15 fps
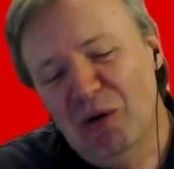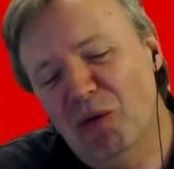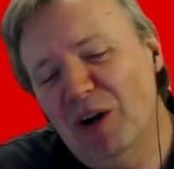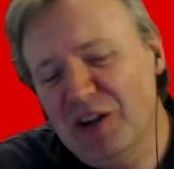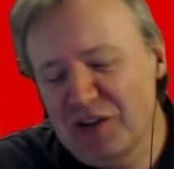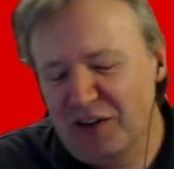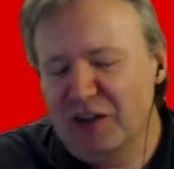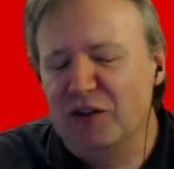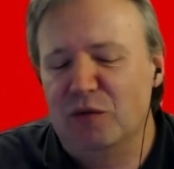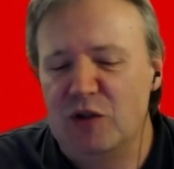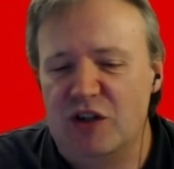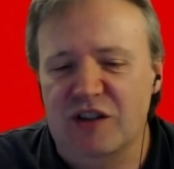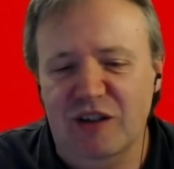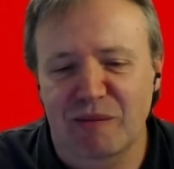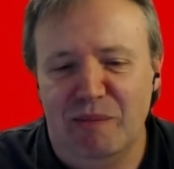One of the things
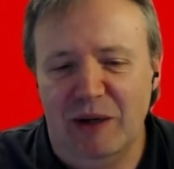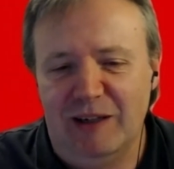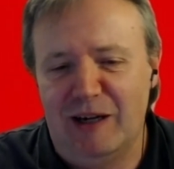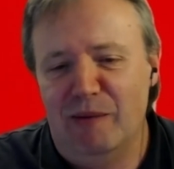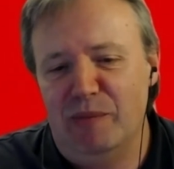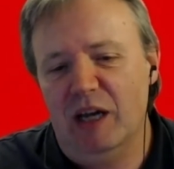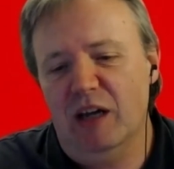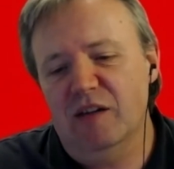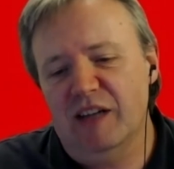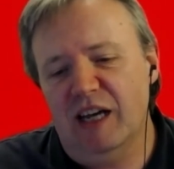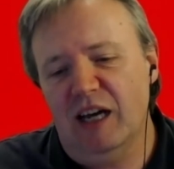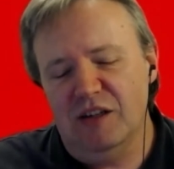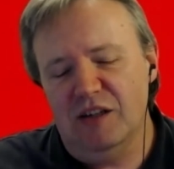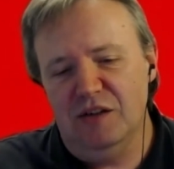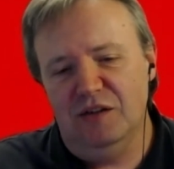which I did pick up out of
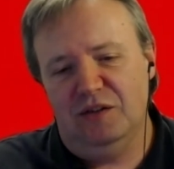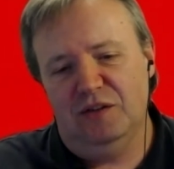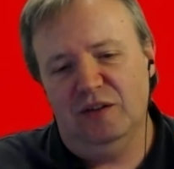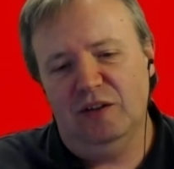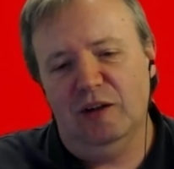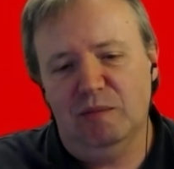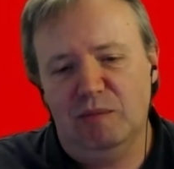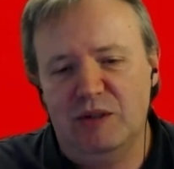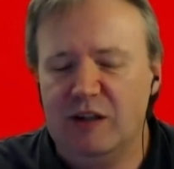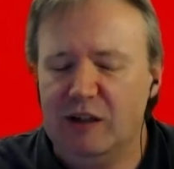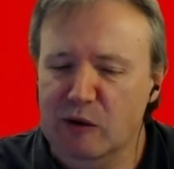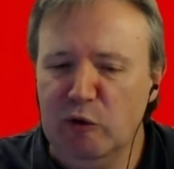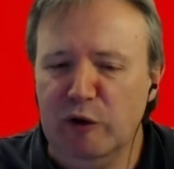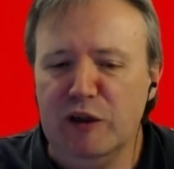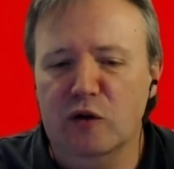that is, like,
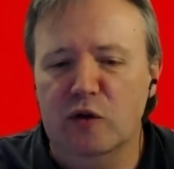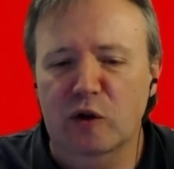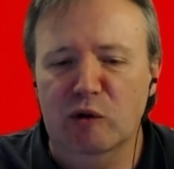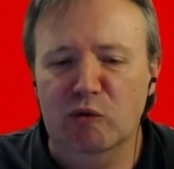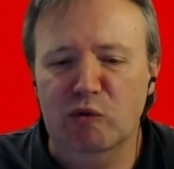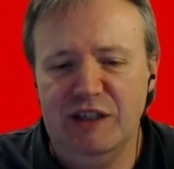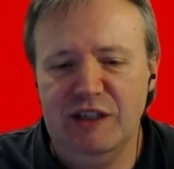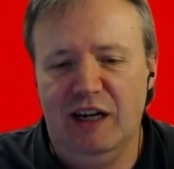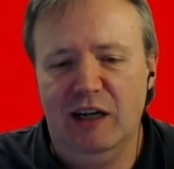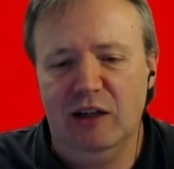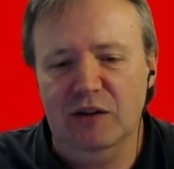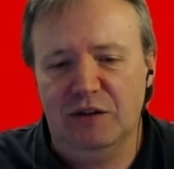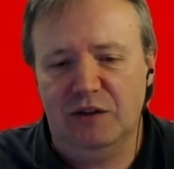particularly when you're doing retail,